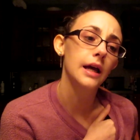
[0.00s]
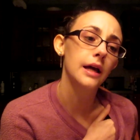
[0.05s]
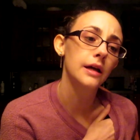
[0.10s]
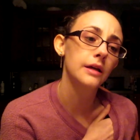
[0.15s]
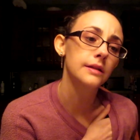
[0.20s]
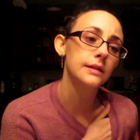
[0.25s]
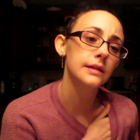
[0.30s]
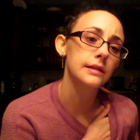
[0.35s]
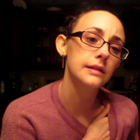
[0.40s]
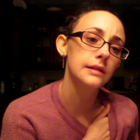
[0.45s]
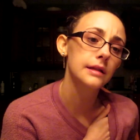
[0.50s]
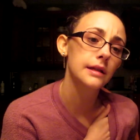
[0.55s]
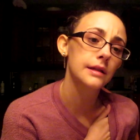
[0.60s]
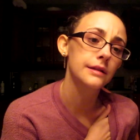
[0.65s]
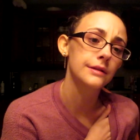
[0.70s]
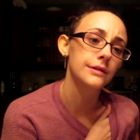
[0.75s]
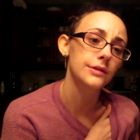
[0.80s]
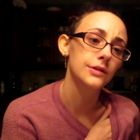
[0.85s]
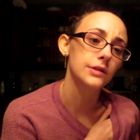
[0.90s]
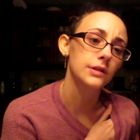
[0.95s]
and
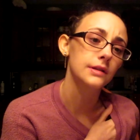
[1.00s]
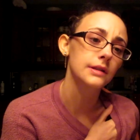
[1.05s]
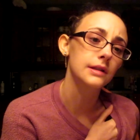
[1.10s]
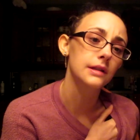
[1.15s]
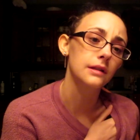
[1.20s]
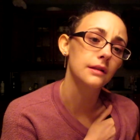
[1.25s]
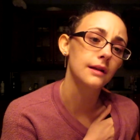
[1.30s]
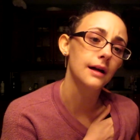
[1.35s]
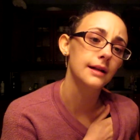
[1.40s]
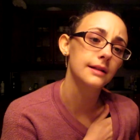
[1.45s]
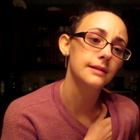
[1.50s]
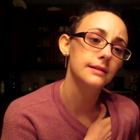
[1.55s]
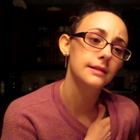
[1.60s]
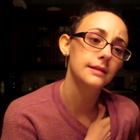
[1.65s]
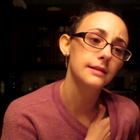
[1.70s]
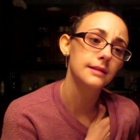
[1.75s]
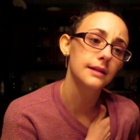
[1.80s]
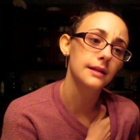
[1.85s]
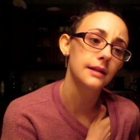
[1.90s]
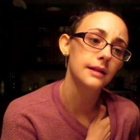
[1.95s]
it's just a lot
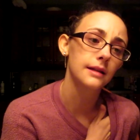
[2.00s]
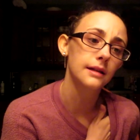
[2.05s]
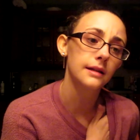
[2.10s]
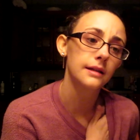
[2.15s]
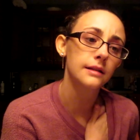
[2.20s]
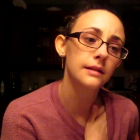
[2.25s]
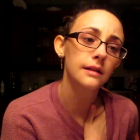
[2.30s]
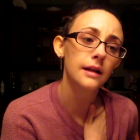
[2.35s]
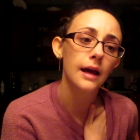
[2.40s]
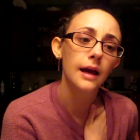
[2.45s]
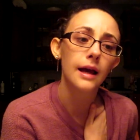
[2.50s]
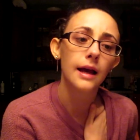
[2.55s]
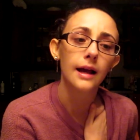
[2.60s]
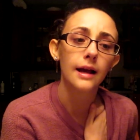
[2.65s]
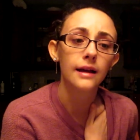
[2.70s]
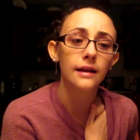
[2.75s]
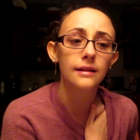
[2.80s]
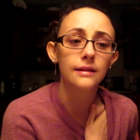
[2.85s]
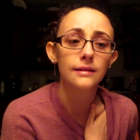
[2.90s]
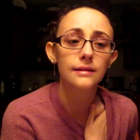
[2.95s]
to take in.
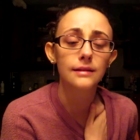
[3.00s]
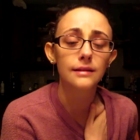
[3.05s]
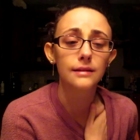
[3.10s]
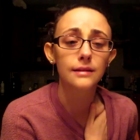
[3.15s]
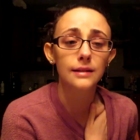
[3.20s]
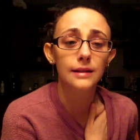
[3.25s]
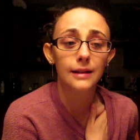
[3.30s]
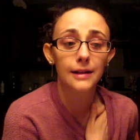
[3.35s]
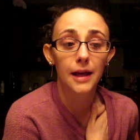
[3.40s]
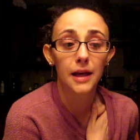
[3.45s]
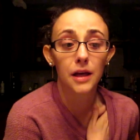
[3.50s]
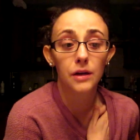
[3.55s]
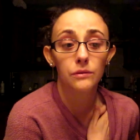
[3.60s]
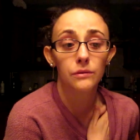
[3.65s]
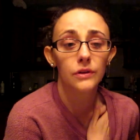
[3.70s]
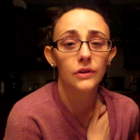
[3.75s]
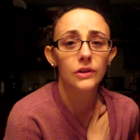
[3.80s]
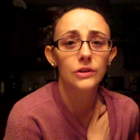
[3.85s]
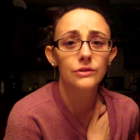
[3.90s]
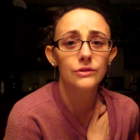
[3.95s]
And today I